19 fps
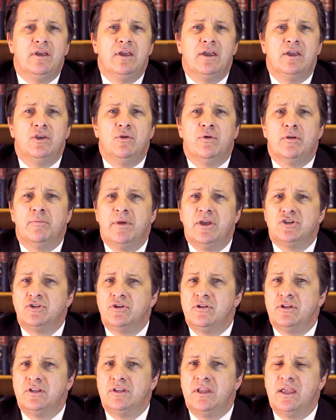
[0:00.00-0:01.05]
you want to make sure
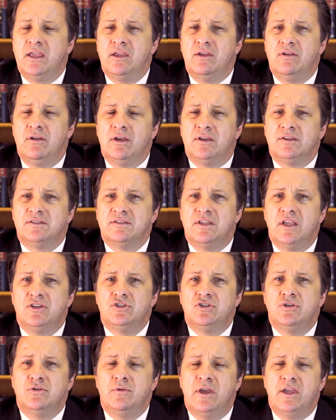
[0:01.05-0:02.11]
that they
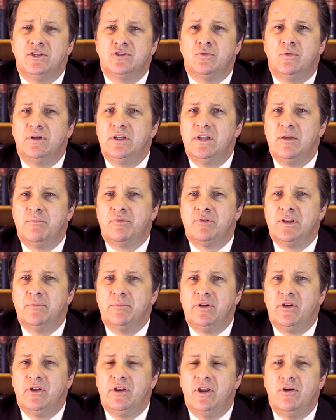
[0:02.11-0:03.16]
sent you a 20-day
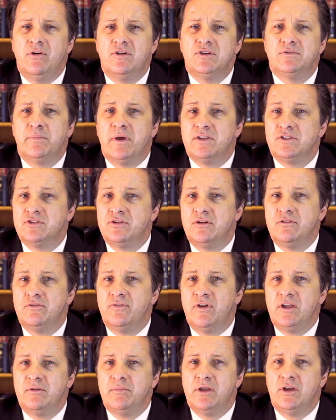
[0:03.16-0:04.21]
preliminary notice by
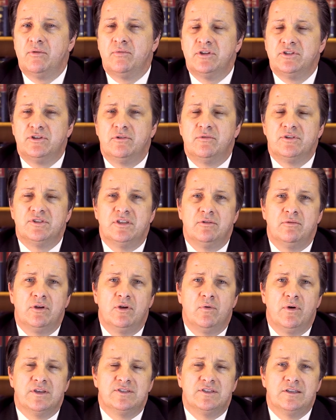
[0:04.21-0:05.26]
certified mail return receipt
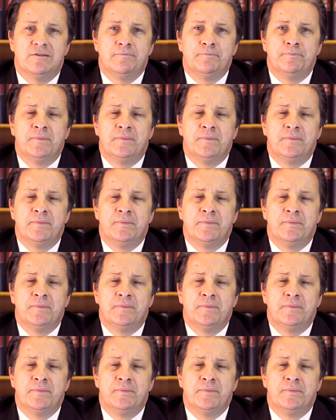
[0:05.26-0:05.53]
requested.